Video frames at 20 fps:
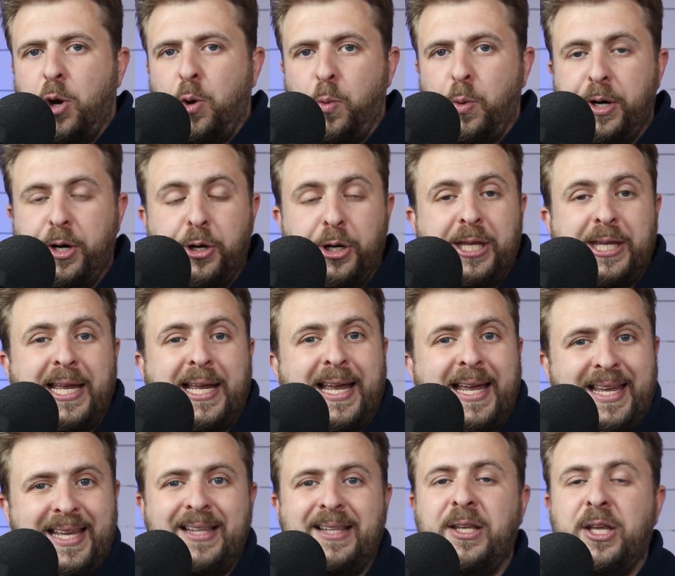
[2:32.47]
we're going to take
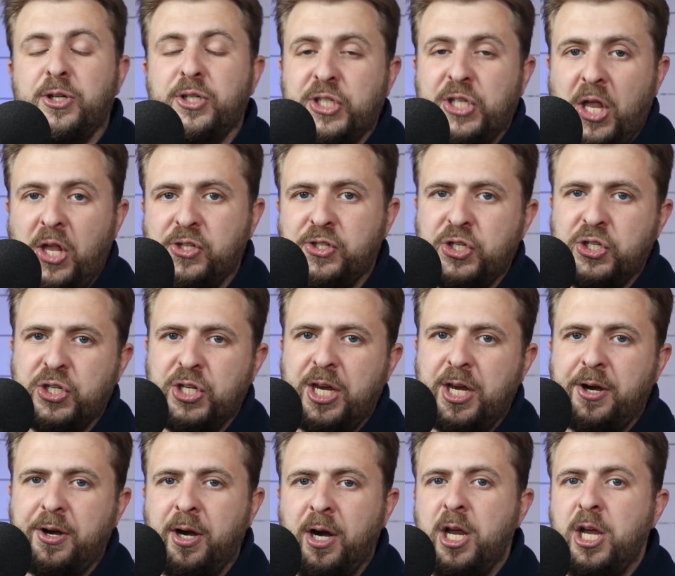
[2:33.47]
a hit in our sales this
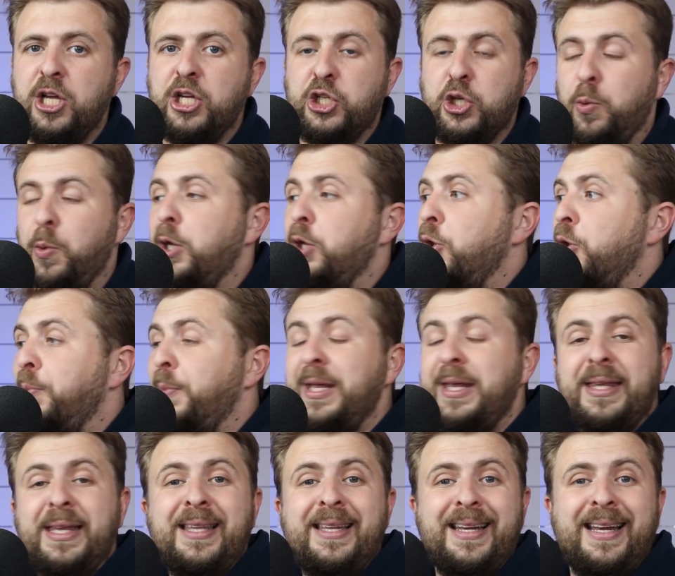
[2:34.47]
year, so we're going to
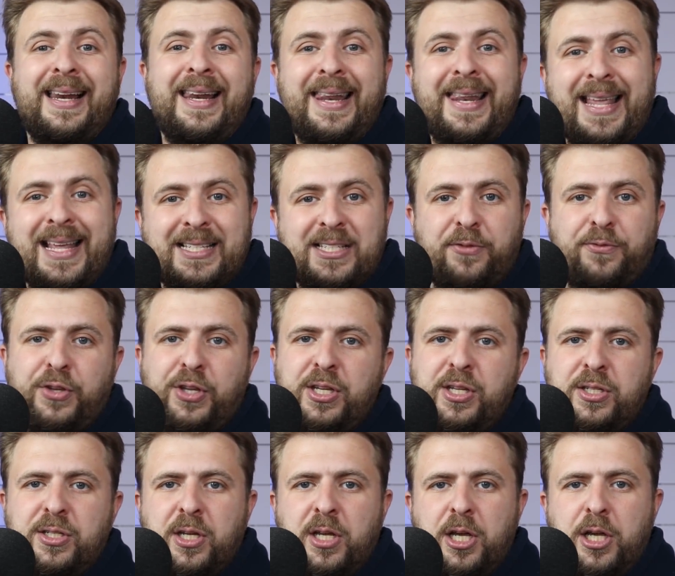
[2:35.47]
be needing less of
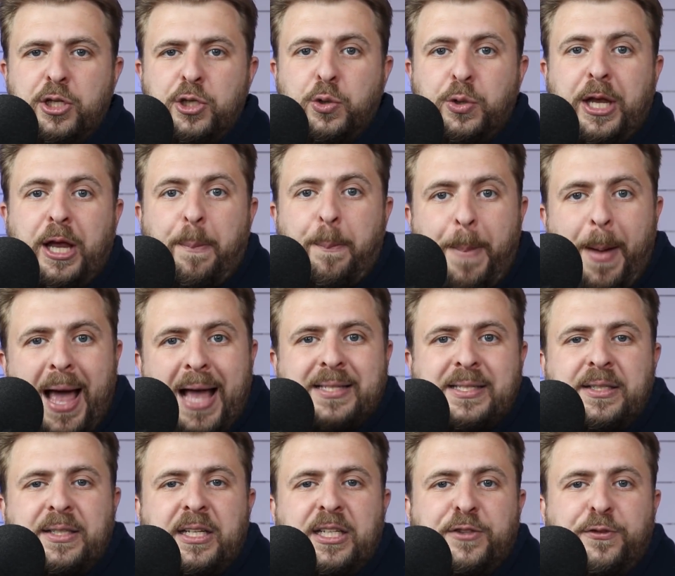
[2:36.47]
these. So the
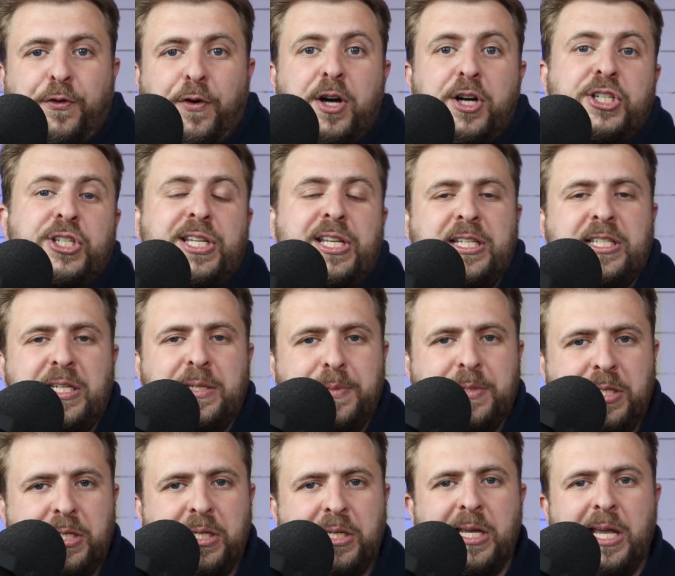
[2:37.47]
capacity as far as
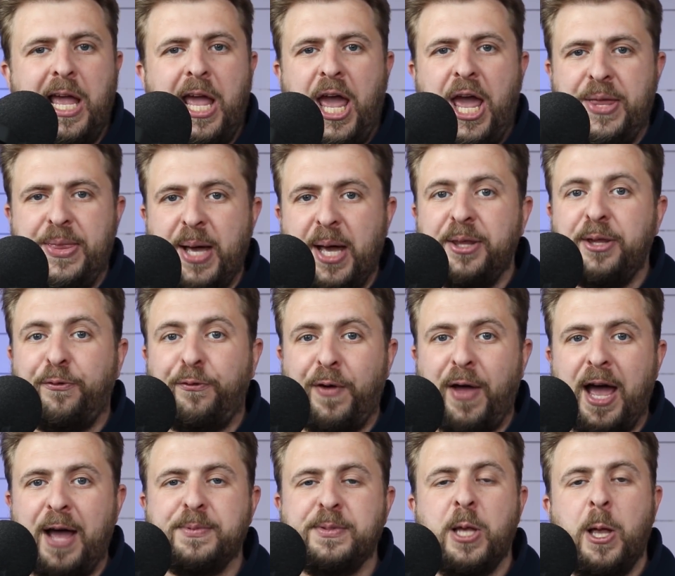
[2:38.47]
TSMC and other
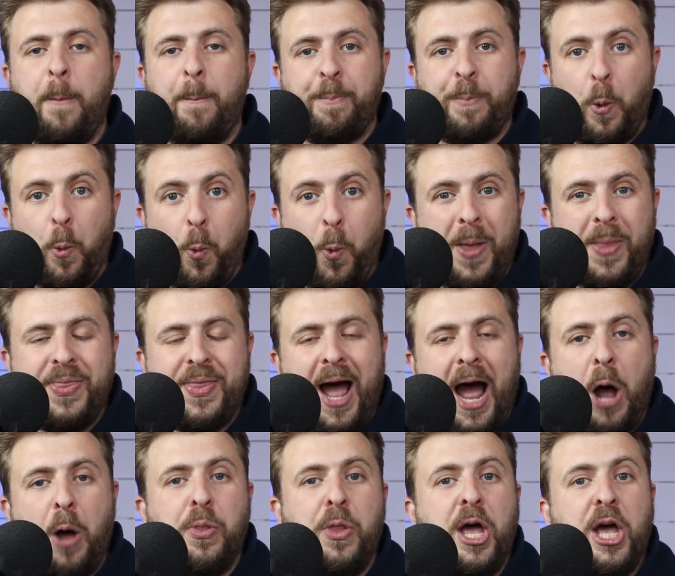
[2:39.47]
fabs went
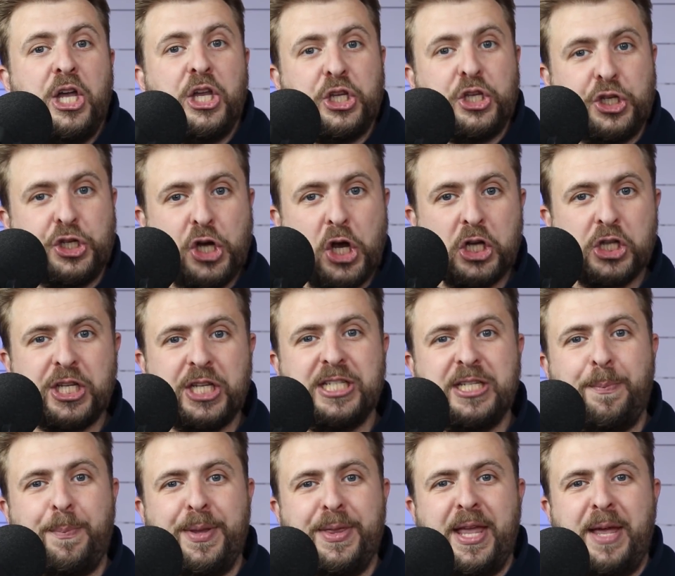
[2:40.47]
down just as
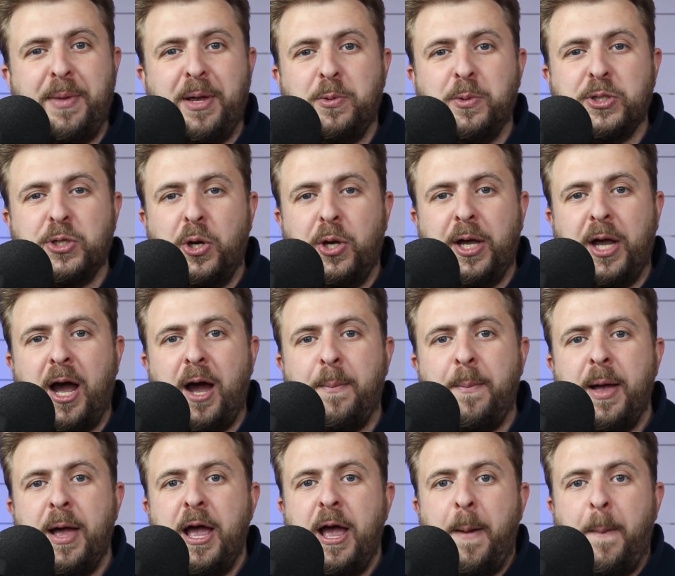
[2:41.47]
the pandemic was going
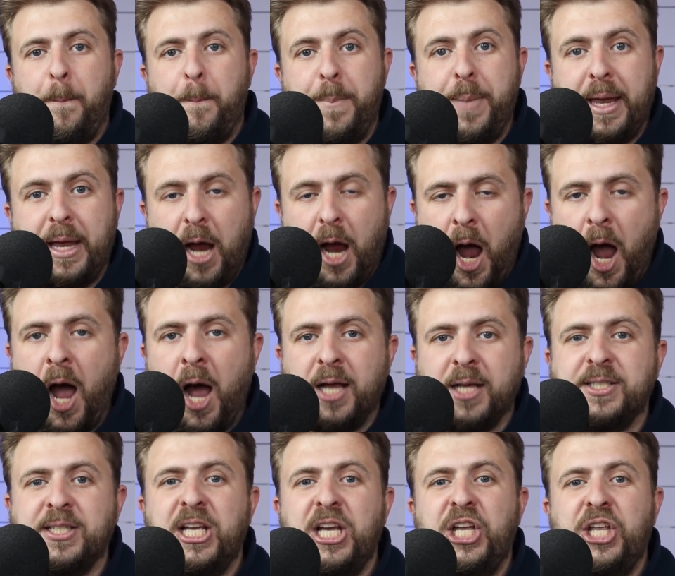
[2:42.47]
up
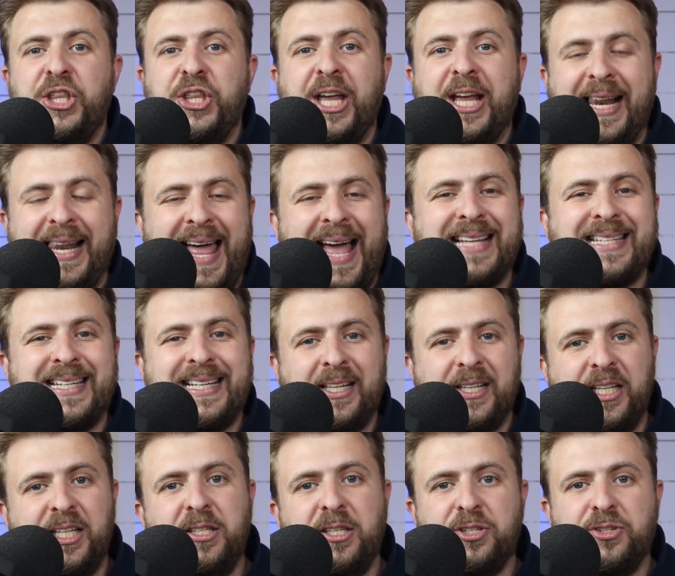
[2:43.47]
because the
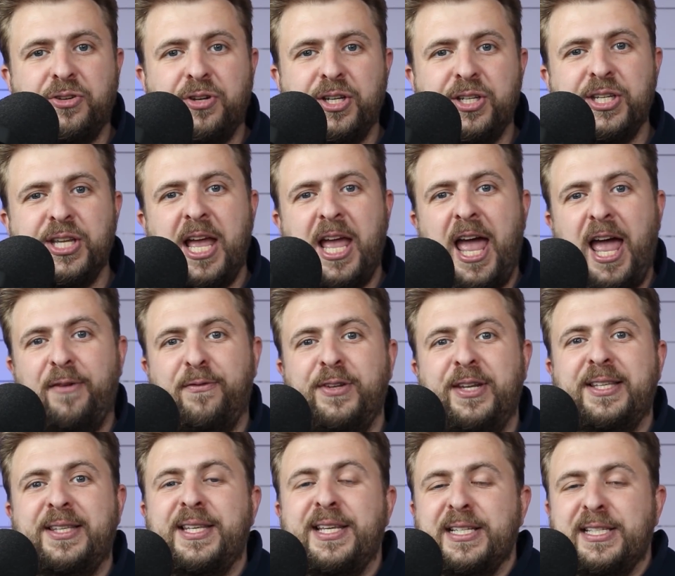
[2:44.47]
classical industries have
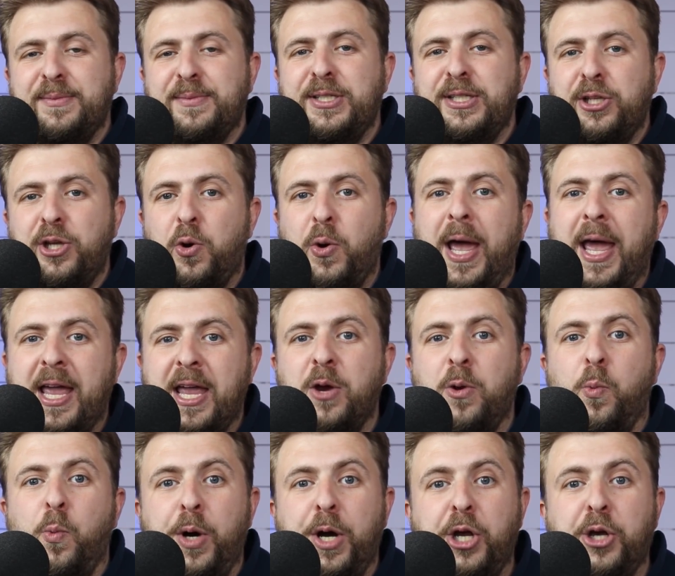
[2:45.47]
let TSMC know, hey,
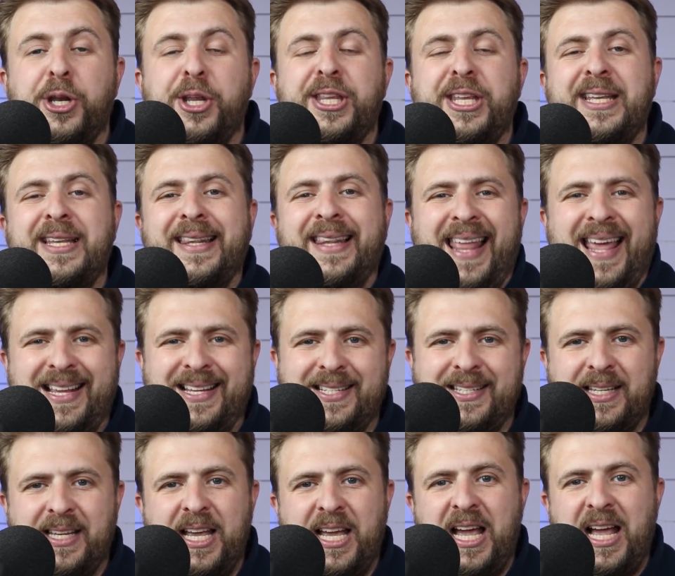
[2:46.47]
we're going to need
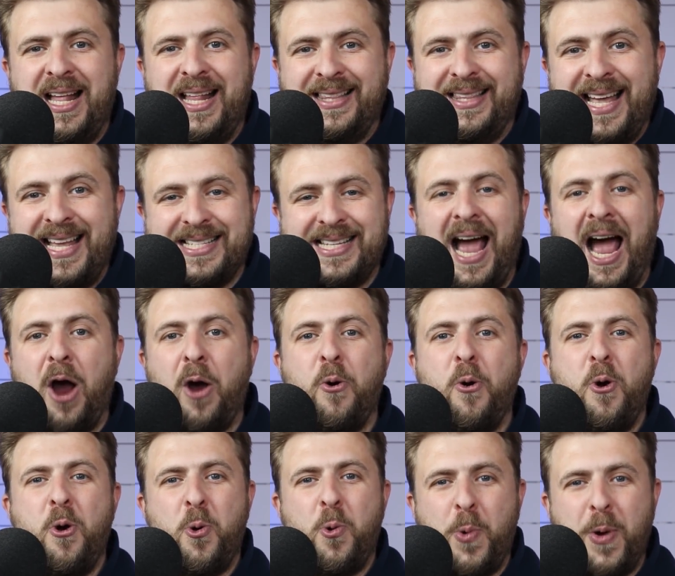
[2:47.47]
less. That's
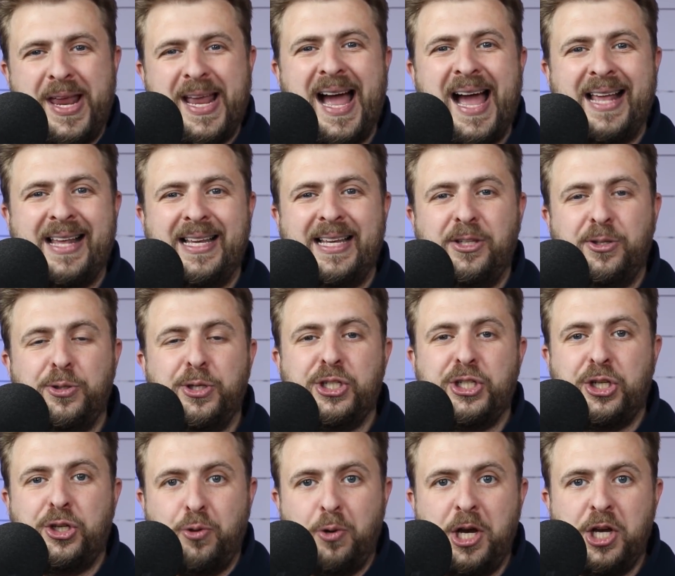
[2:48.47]
how we got into the
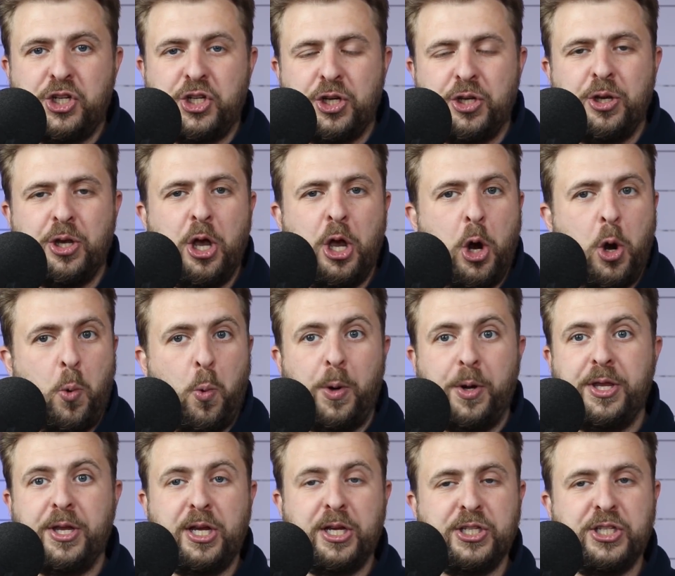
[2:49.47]
situation
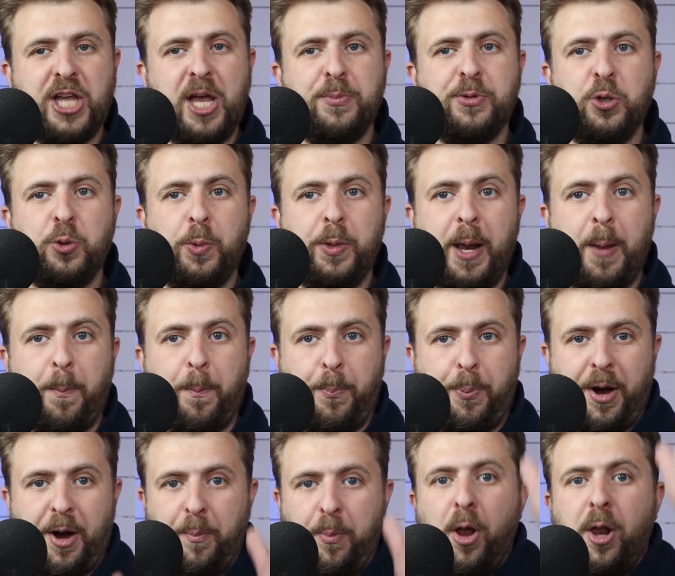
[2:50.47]
where the consumption went up
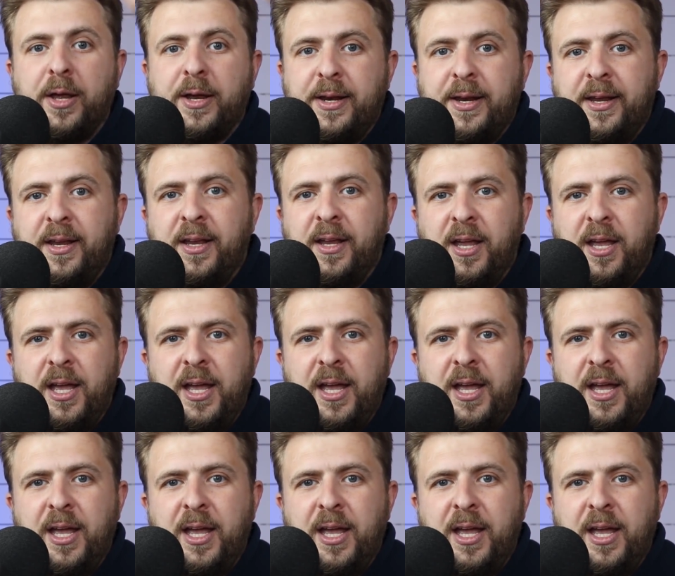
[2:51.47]
parabolically